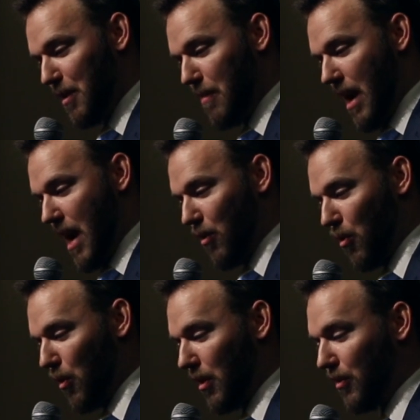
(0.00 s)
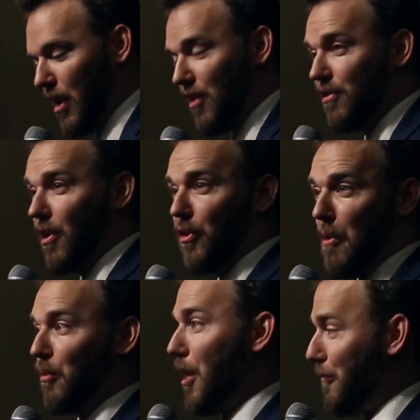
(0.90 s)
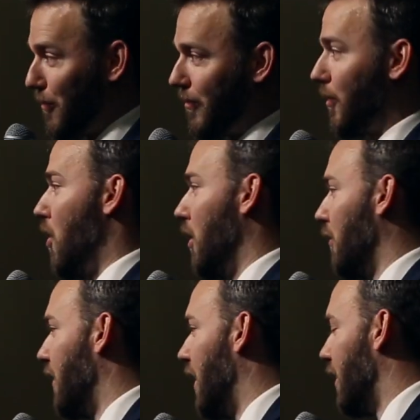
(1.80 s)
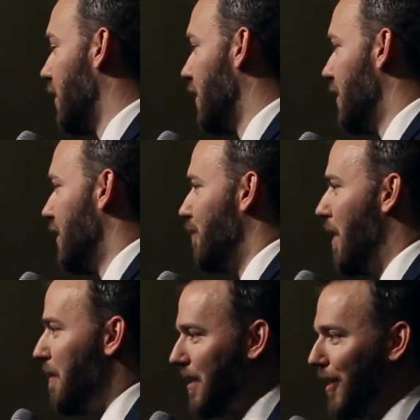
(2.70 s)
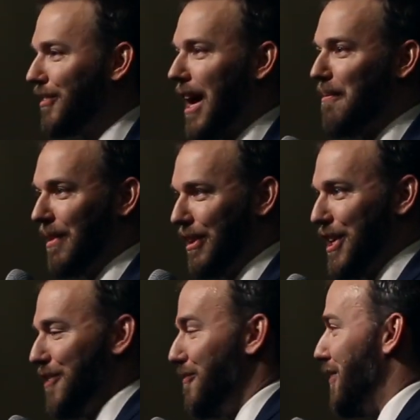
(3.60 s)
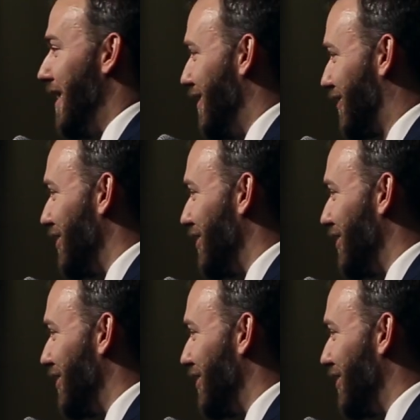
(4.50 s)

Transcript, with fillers: any man or organization, although I'm grateful for all of that but because I believe that it is